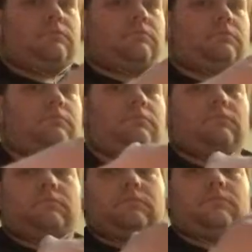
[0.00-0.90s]

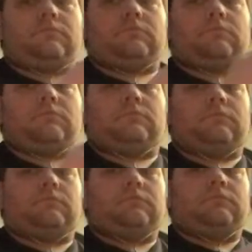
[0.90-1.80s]
Let's
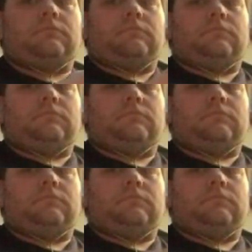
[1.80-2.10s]
see.